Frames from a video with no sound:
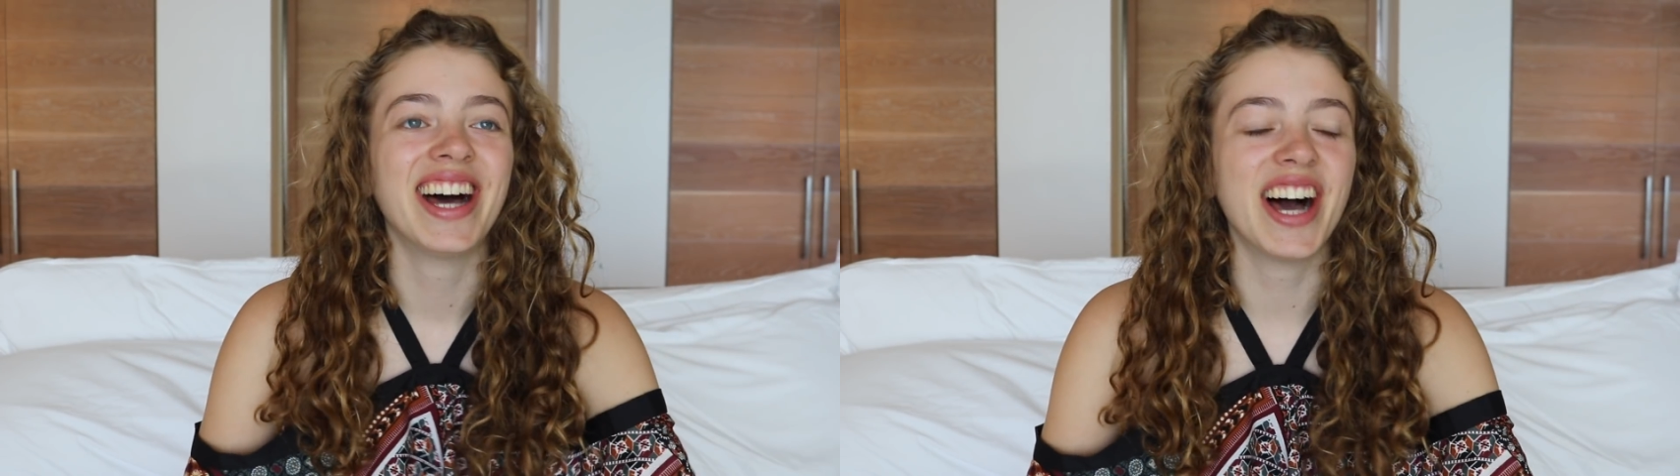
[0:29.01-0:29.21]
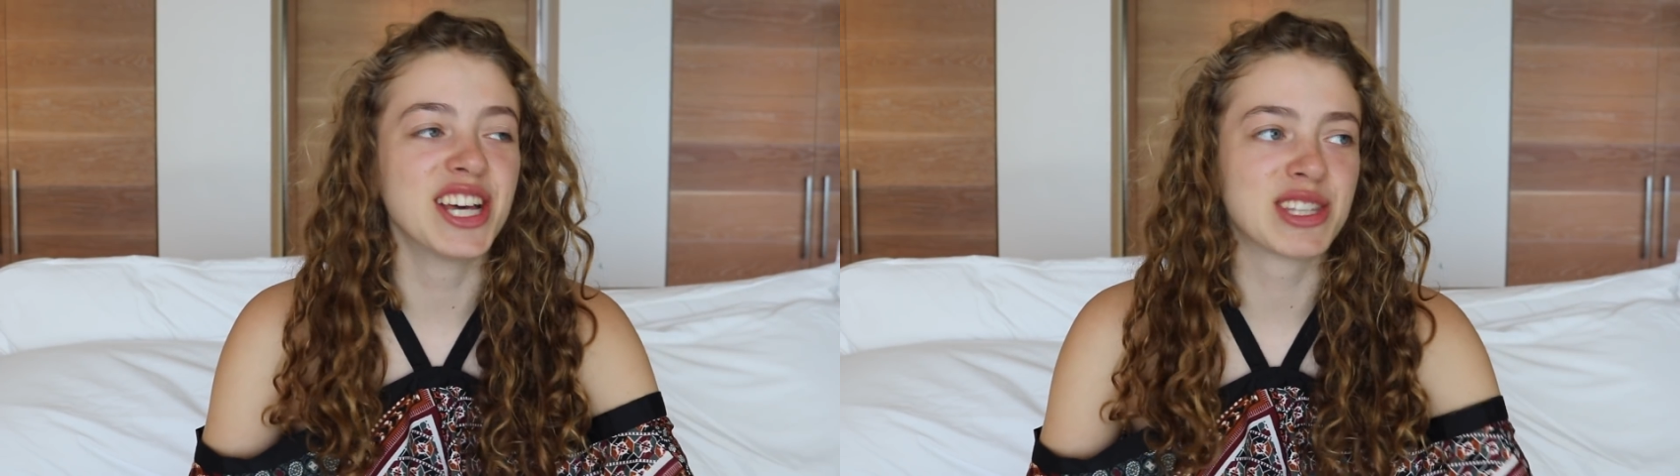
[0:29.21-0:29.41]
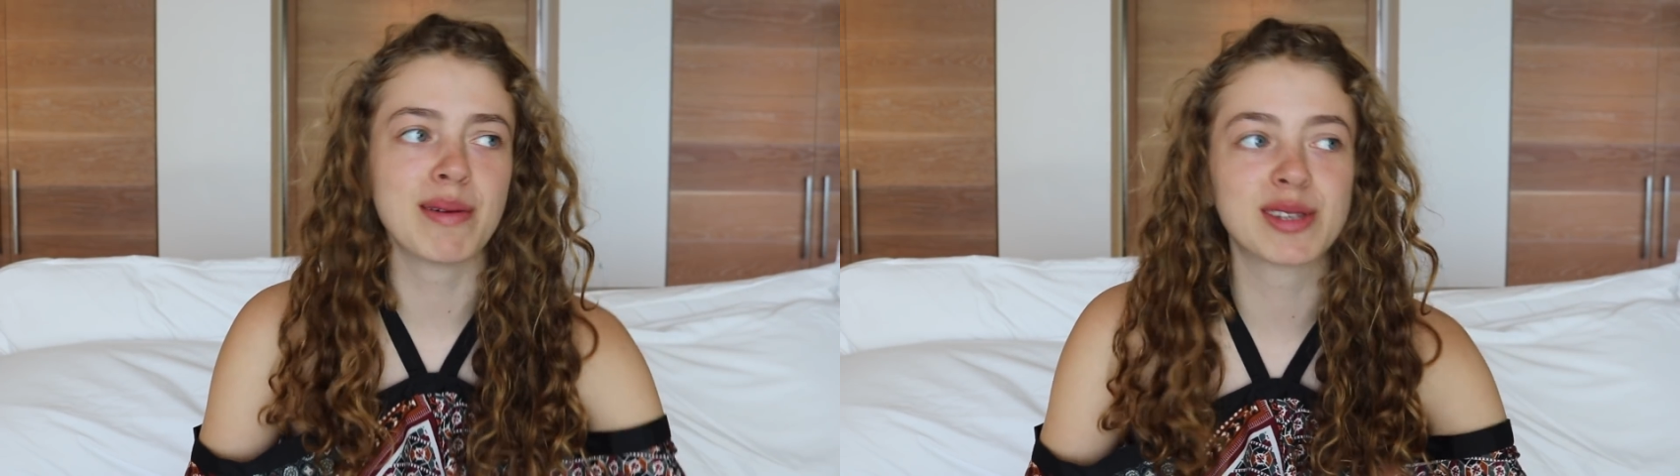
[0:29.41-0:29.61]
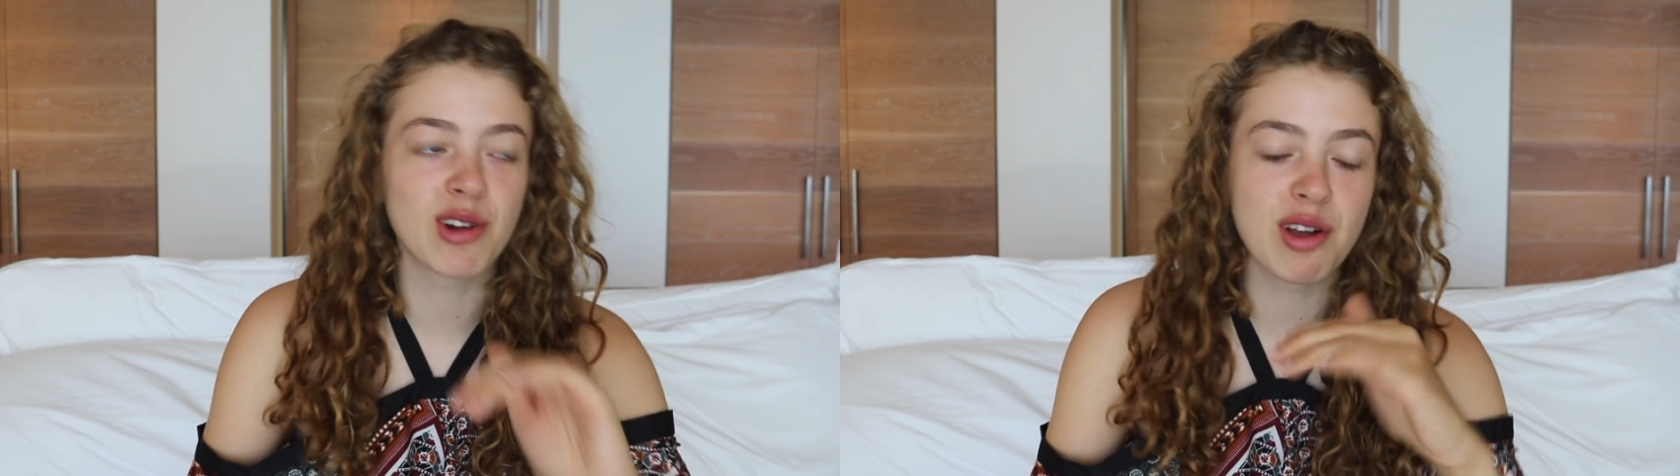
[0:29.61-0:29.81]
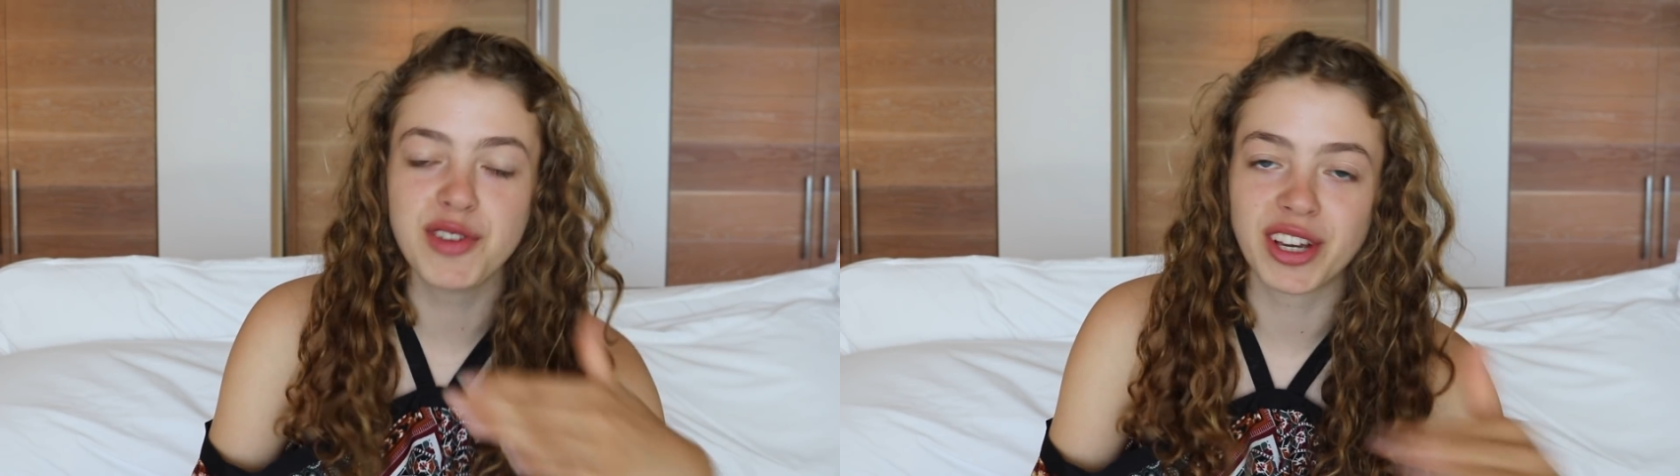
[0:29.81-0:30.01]
So I'm
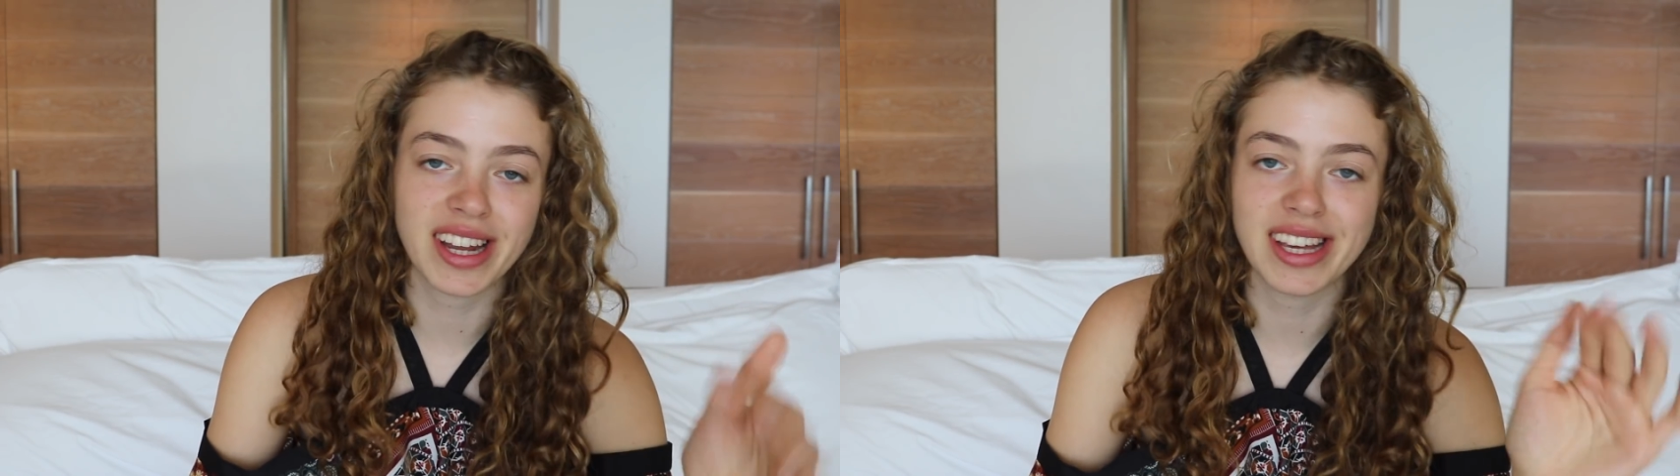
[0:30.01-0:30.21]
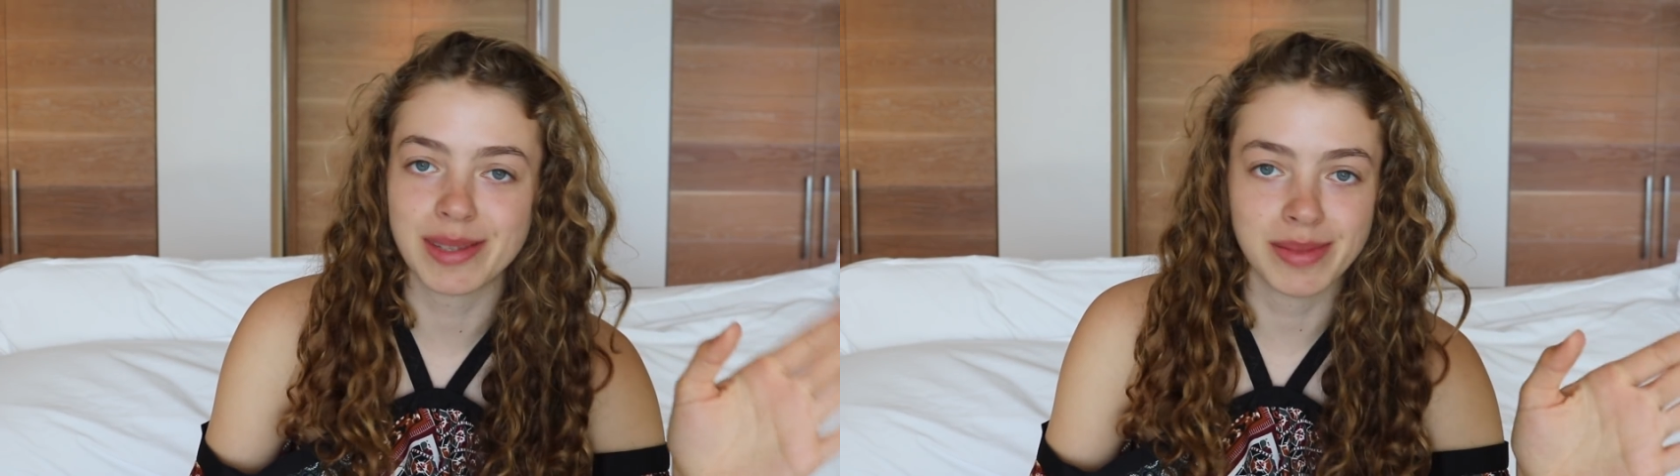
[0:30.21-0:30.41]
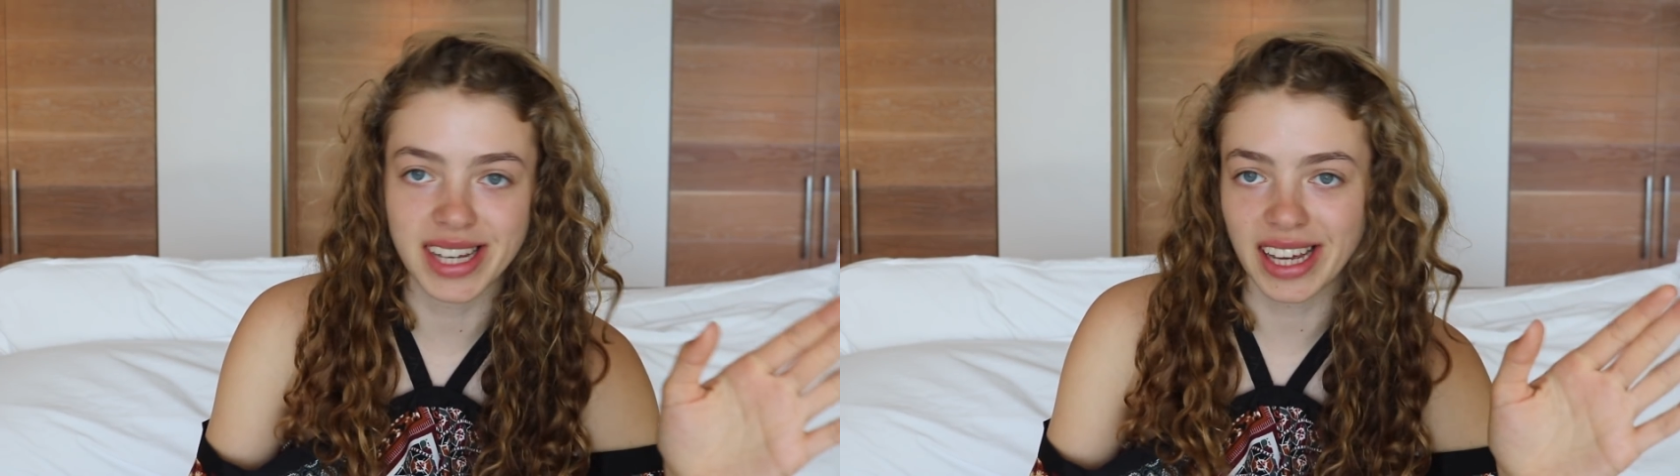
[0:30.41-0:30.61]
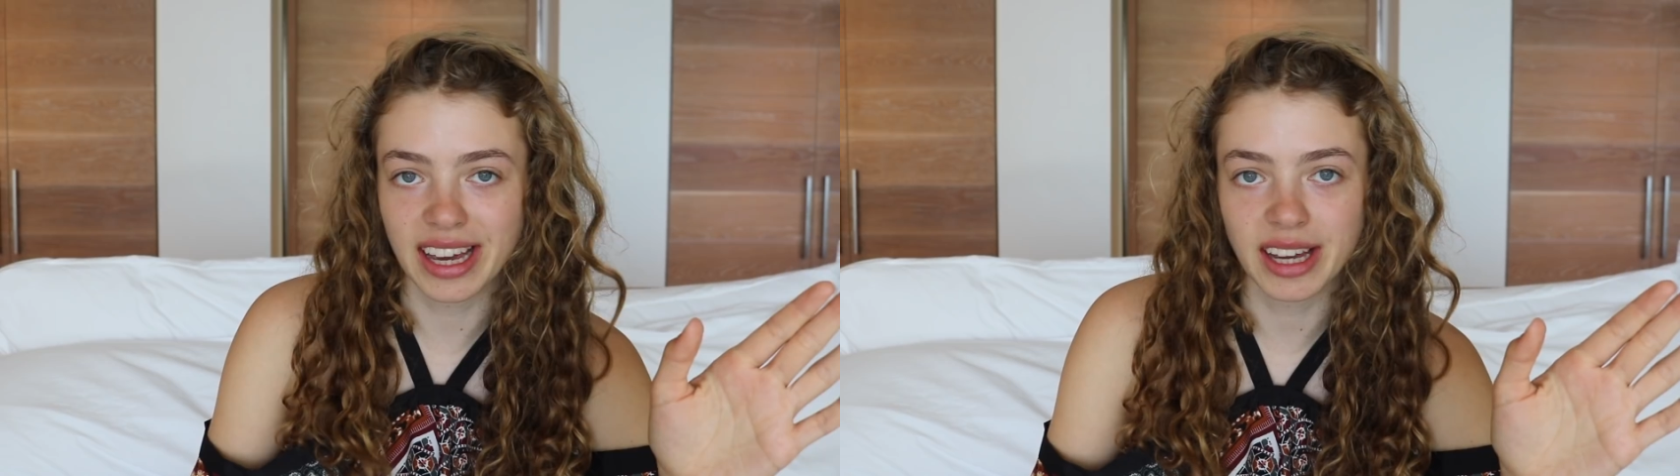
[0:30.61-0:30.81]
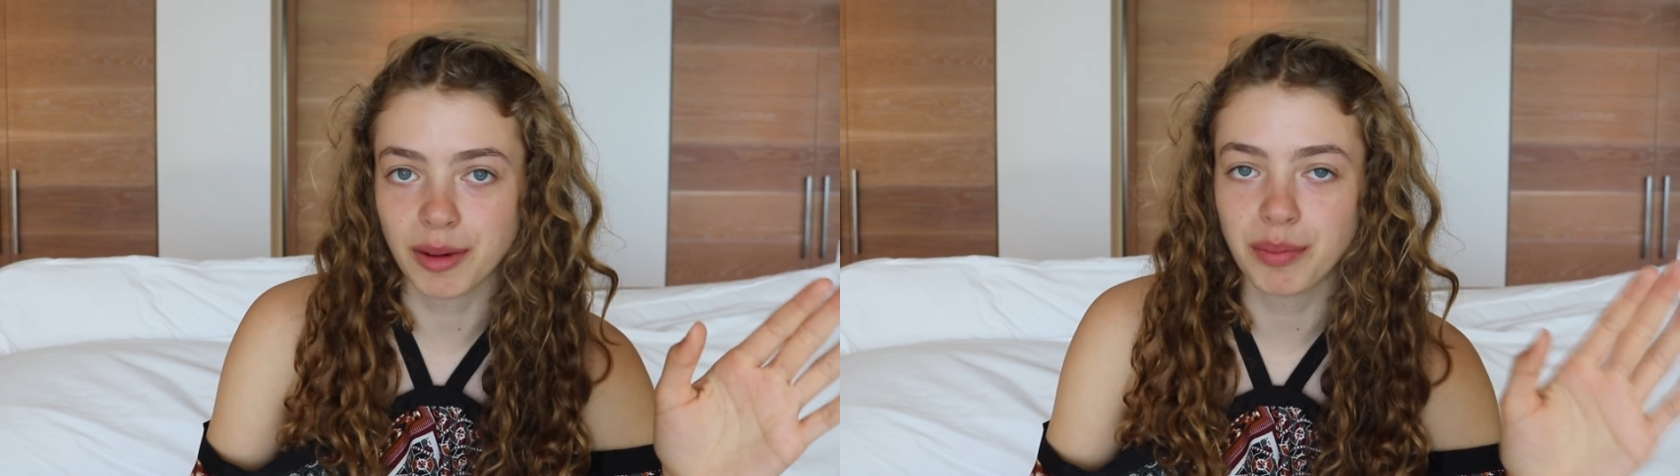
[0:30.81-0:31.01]
sorry if you can hear some
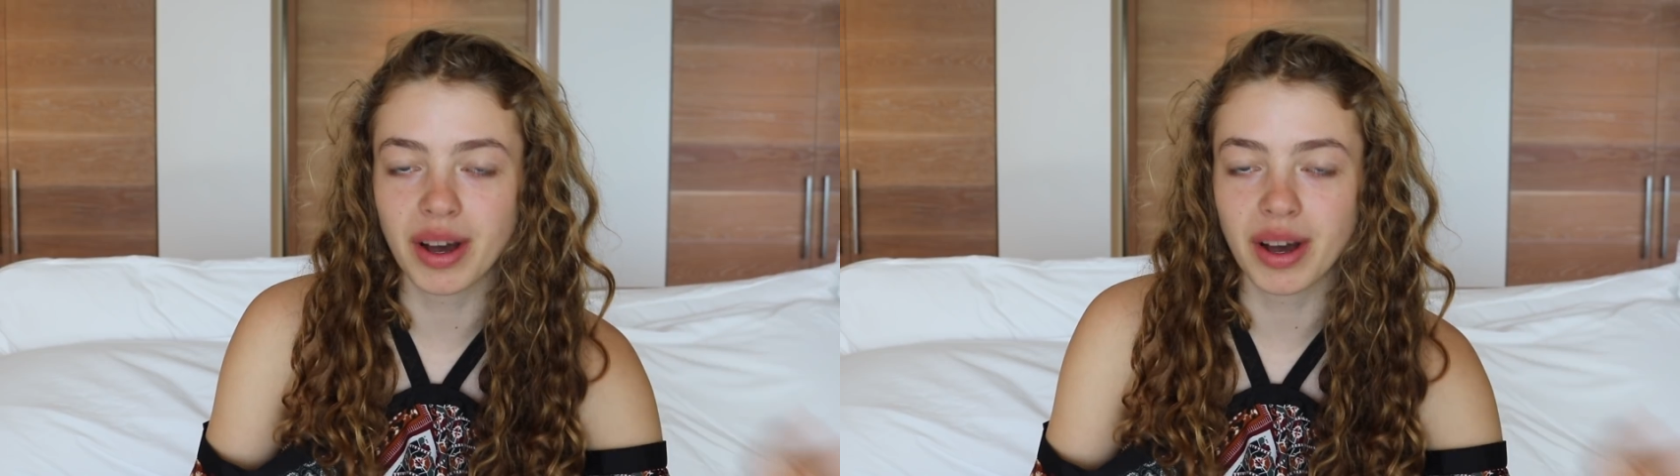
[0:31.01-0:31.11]
digging,